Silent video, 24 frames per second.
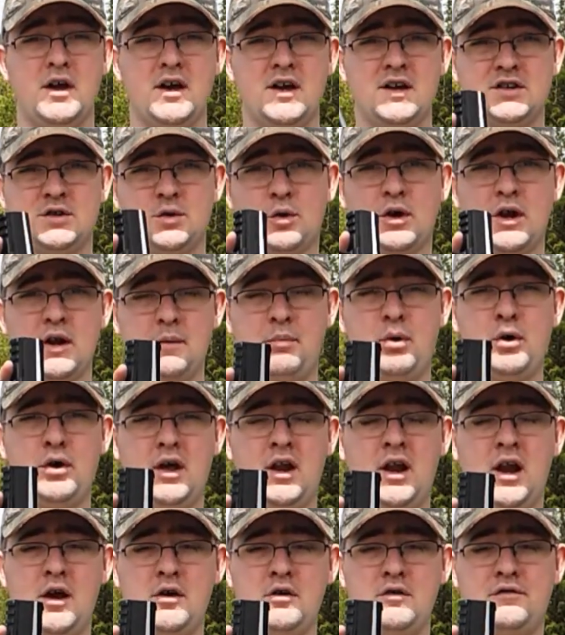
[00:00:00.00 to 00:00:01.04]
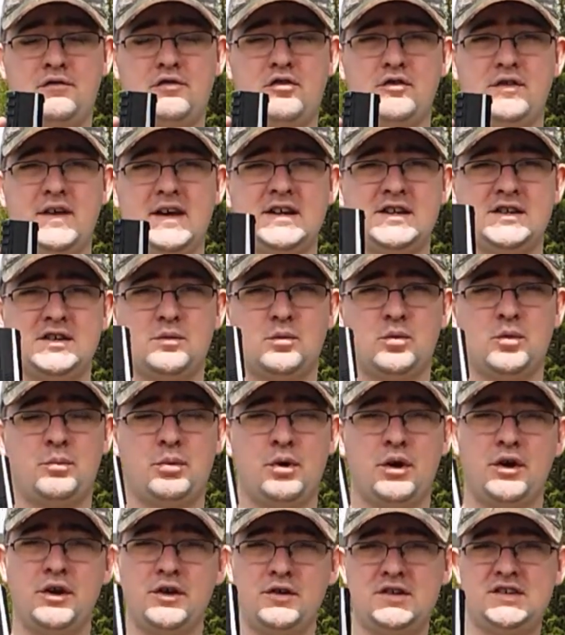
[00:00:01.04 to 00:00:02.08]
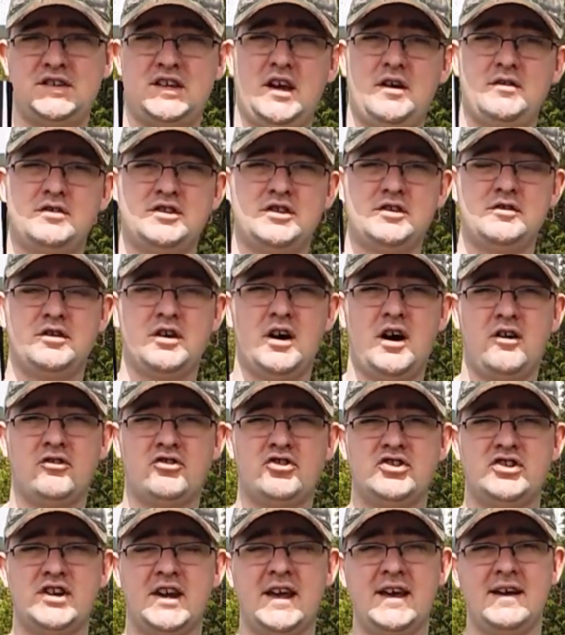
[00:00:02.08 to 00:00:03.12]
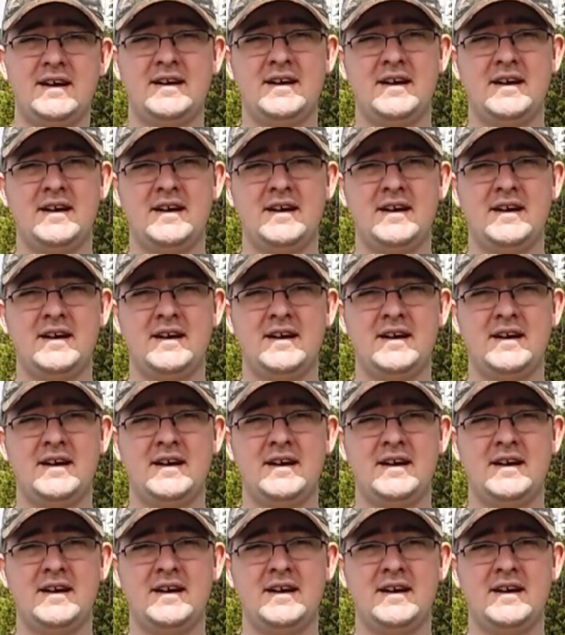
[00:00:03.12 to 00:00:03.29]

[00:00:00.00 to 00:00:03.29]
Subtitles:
So we're going to put a load through this. We'll put a new CO2 cartridge in it.